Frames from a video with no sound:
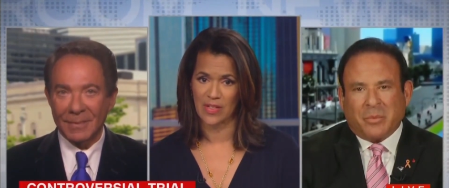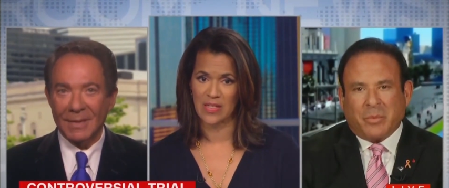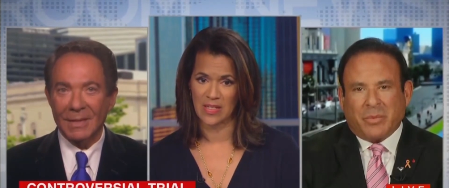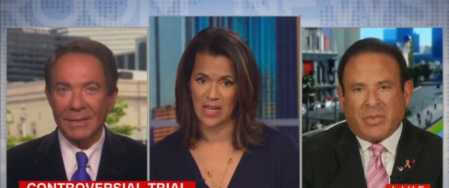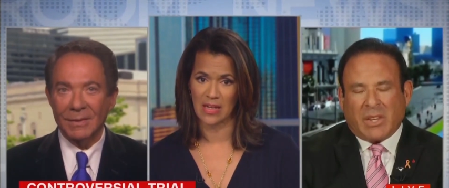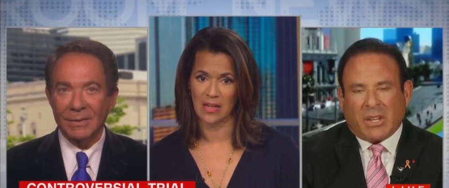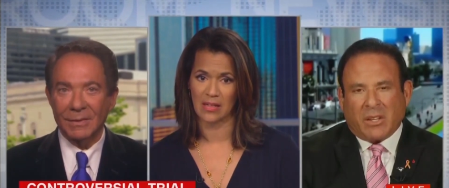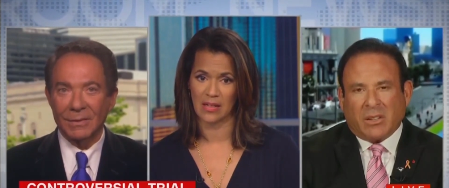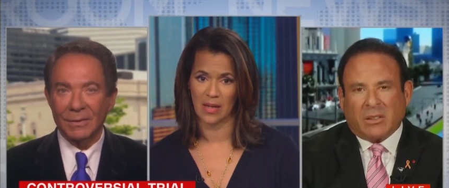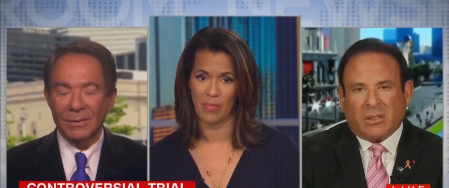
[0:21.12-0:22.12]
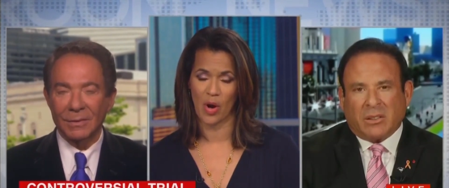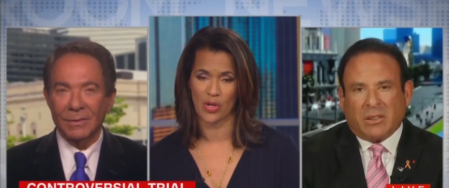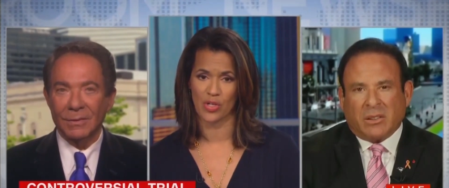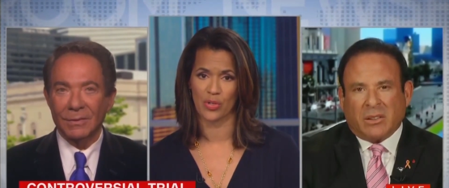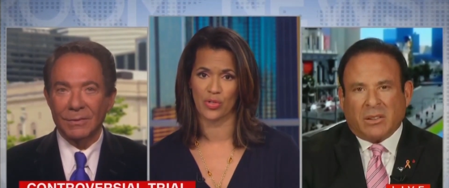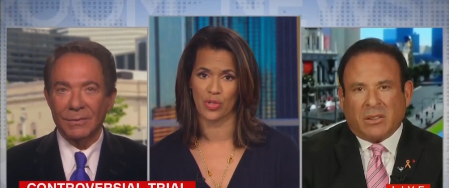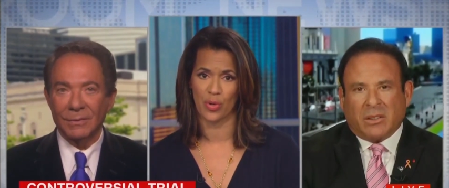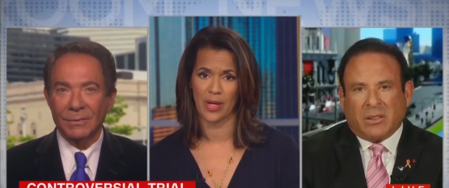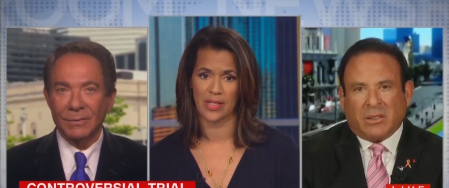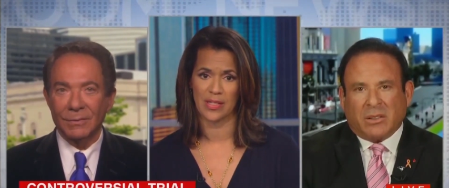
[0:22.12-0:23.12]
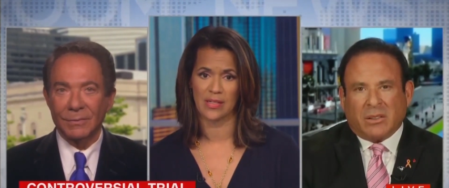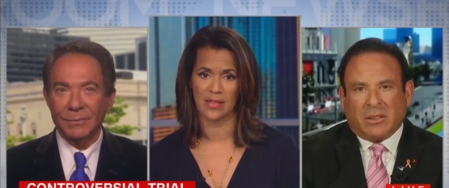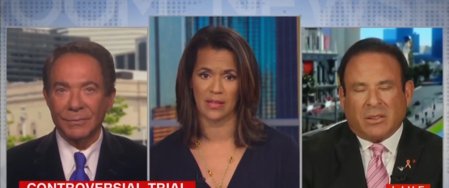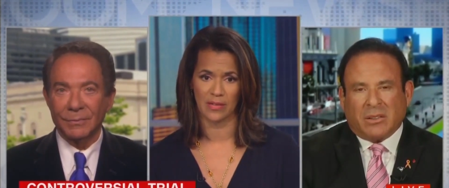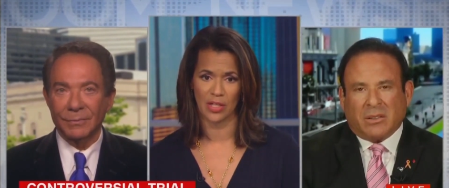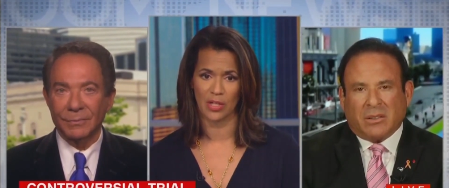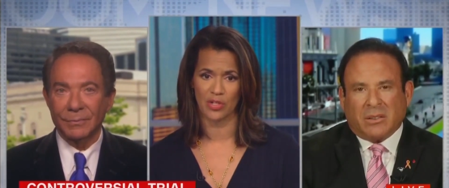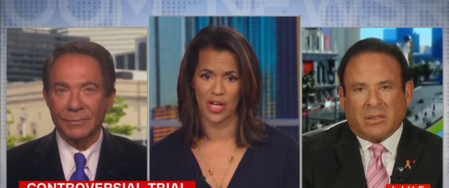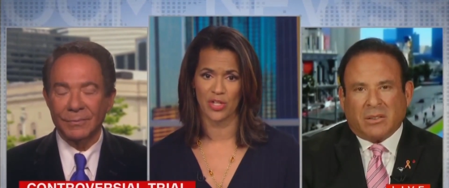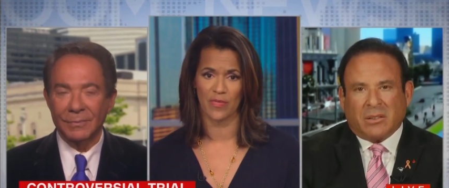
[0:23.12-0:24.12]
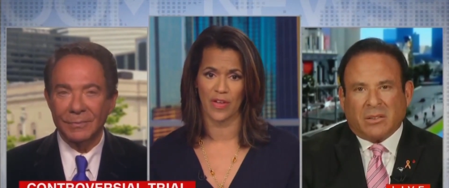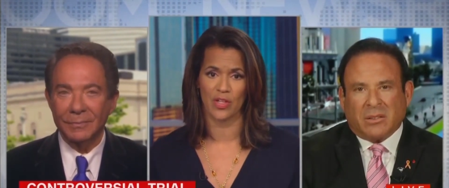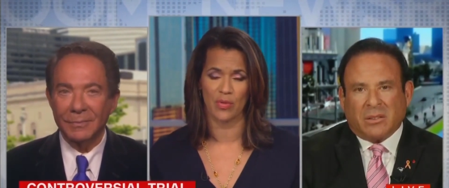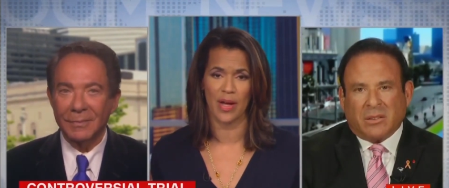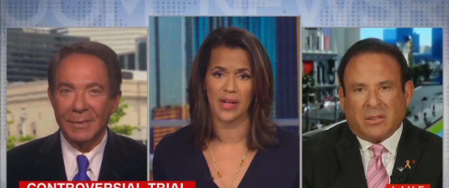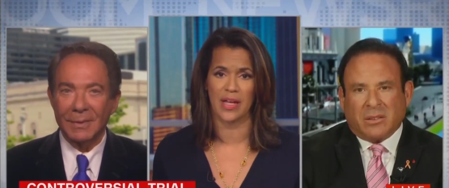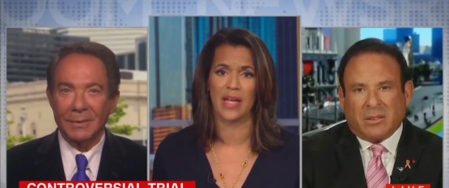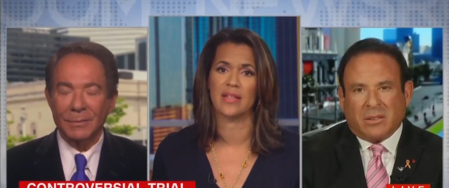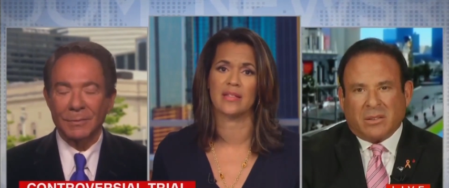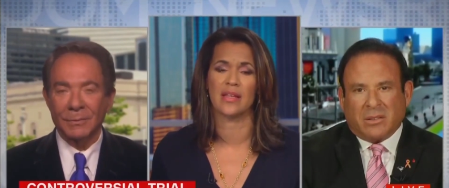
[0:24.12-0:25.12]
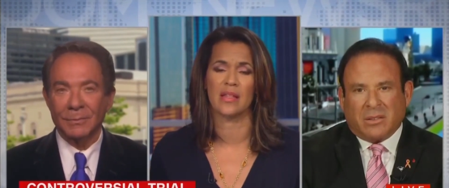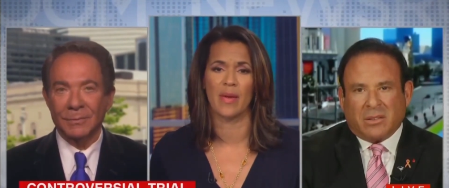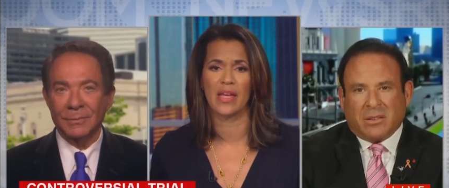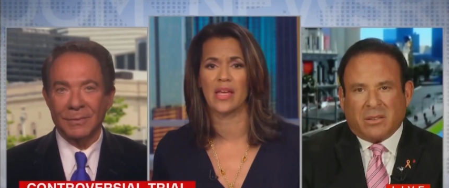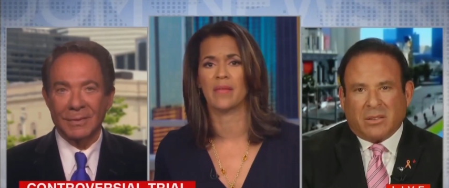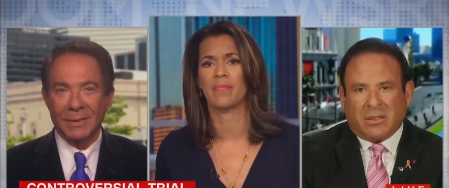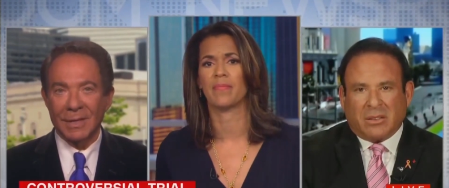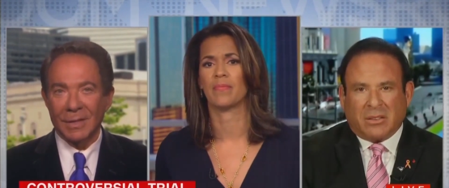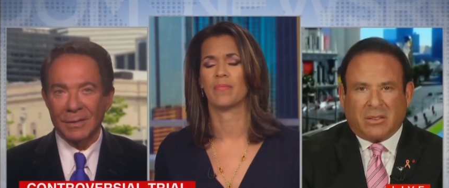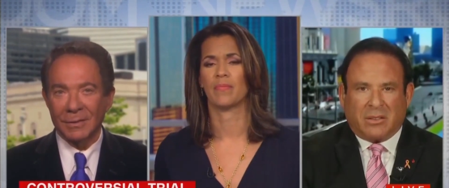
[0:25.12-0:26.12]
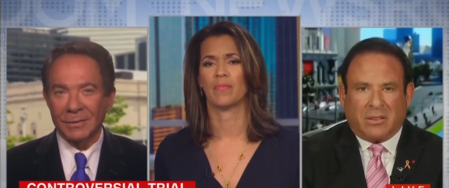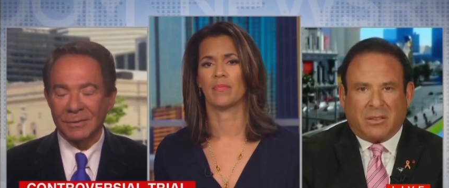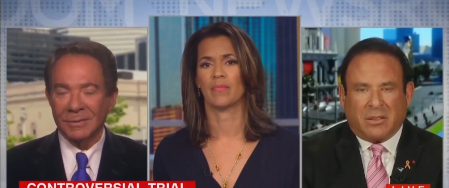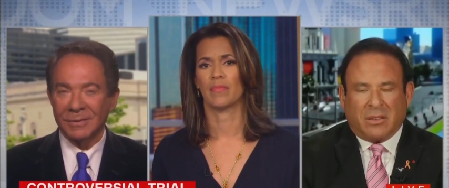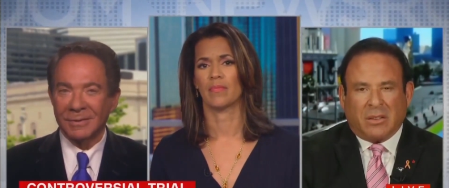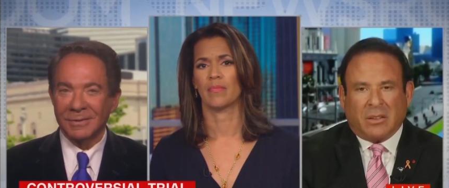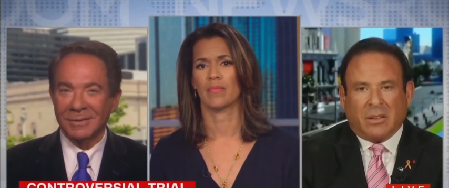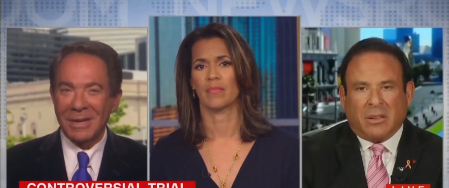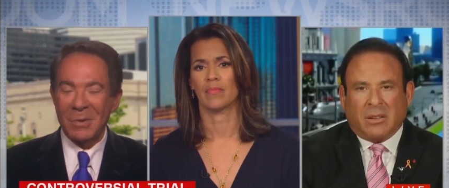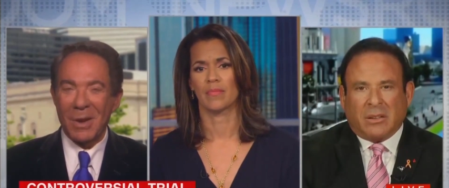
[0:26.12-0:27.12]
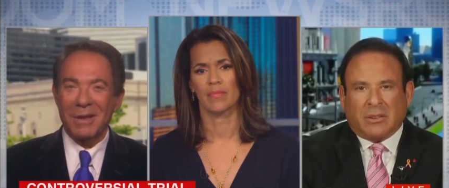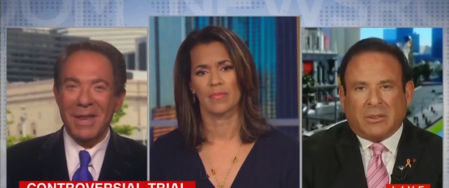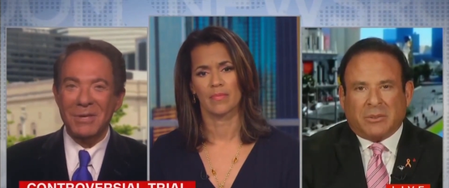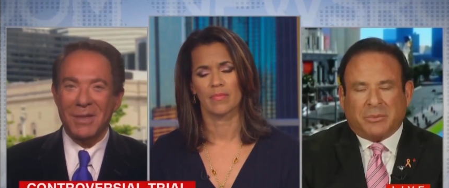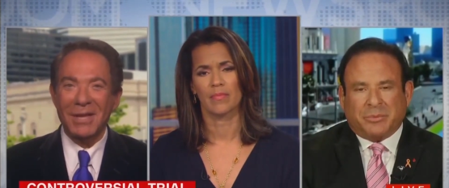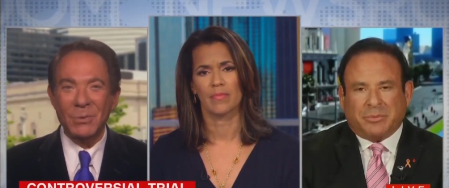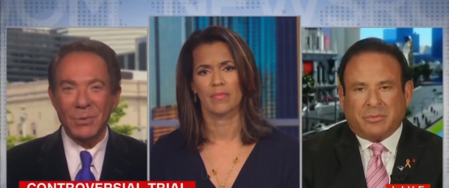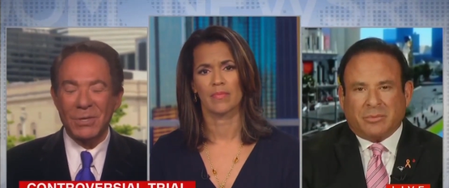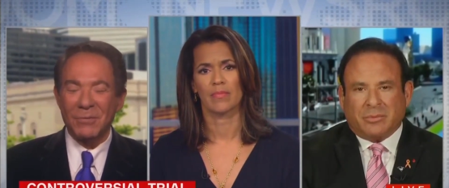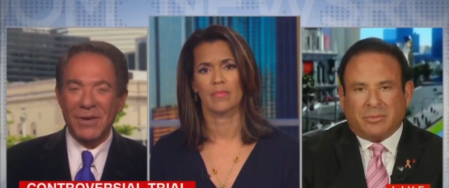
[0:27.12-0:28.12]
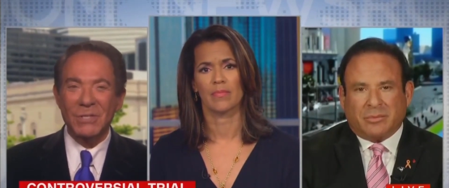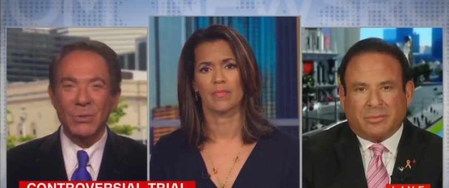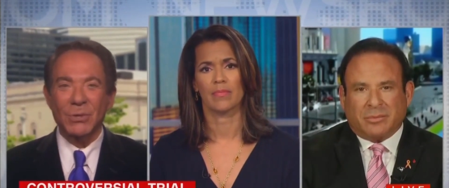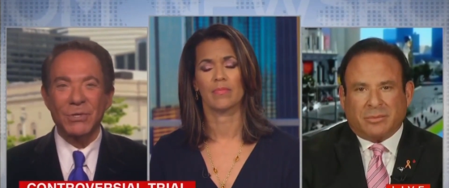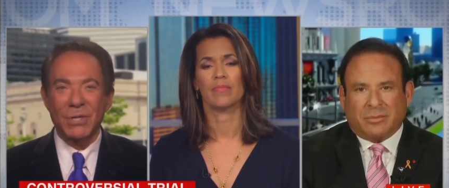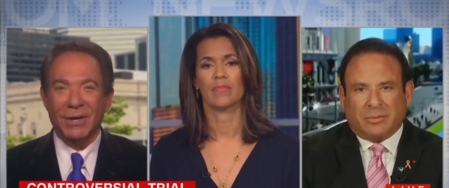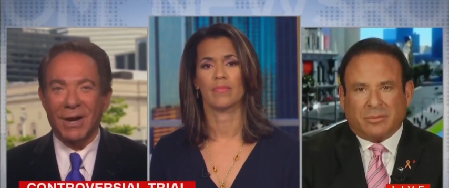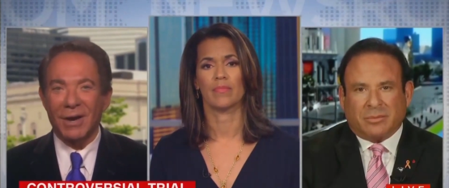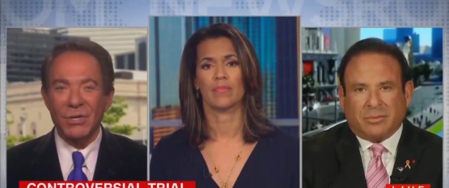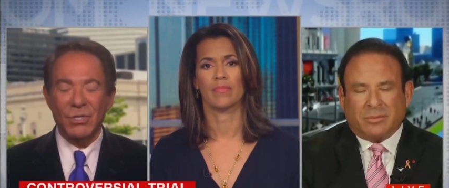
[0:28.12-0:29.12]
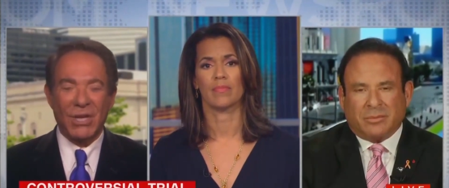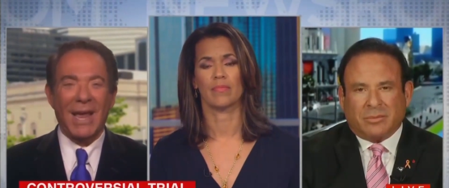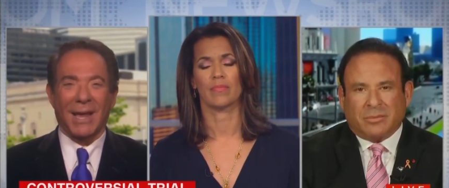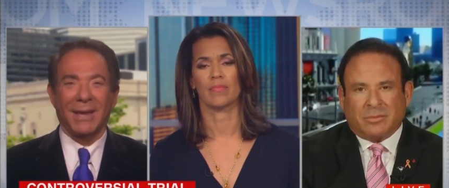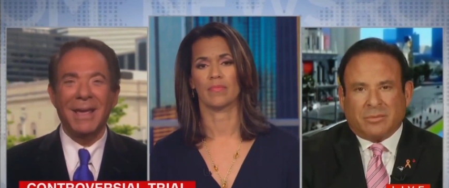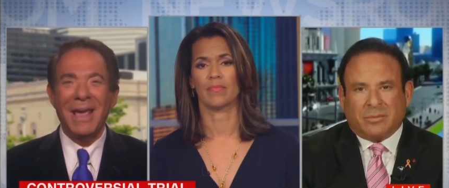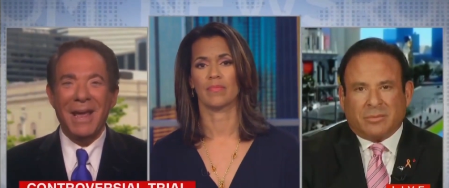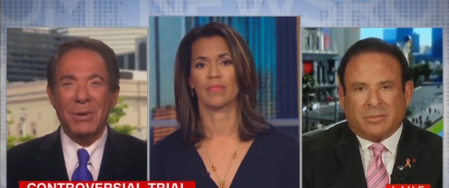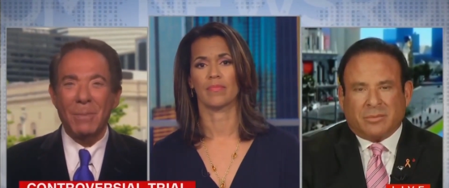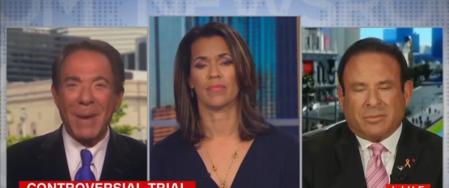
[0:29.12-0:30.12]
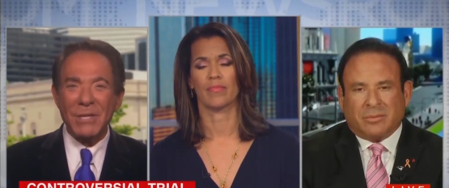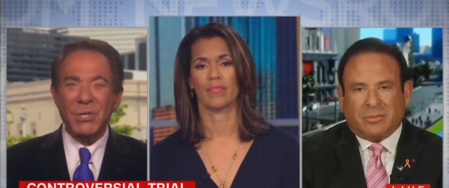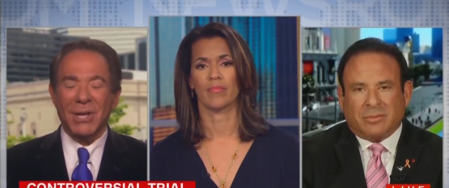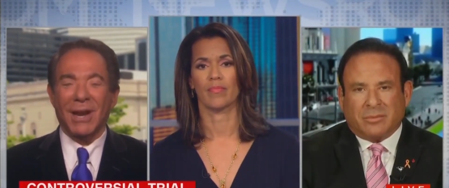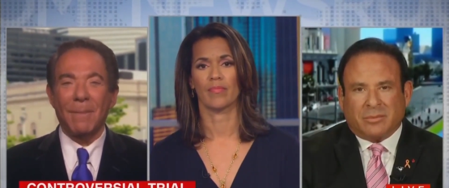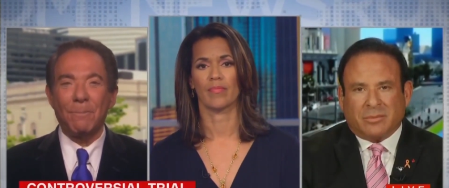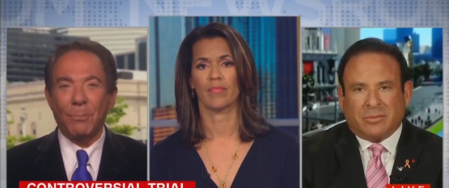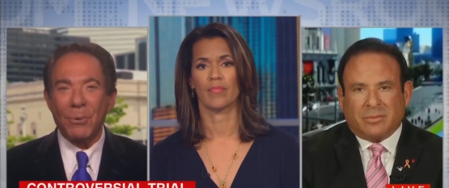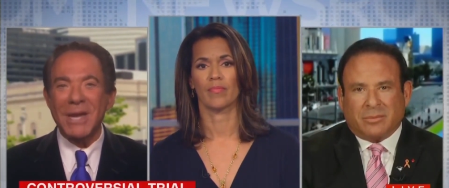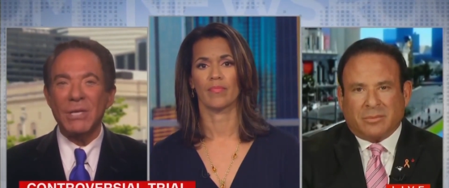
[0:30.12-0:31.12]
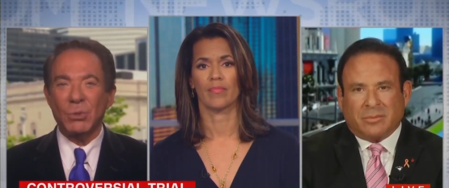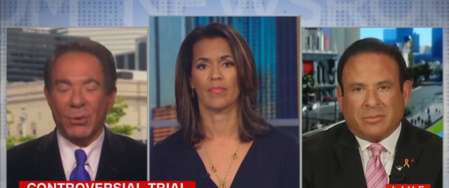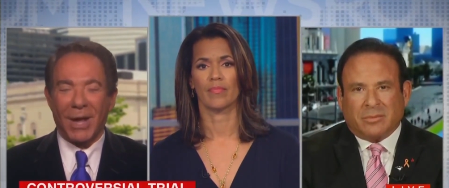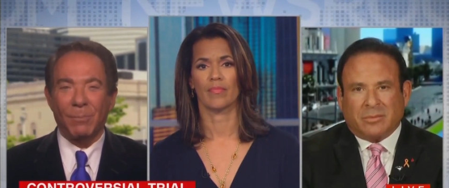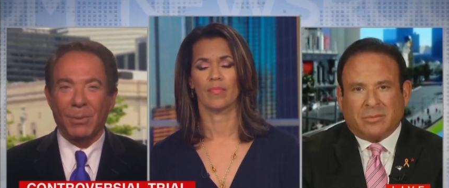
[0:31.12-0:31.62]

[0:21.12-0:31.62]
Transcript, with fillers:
Speaker 1: even seat an impartial jury? Is this a change of venue kind of case in the making?
Speaker 2: Well, that's what the defense lawyers are saying, and they're basing it on pre-trial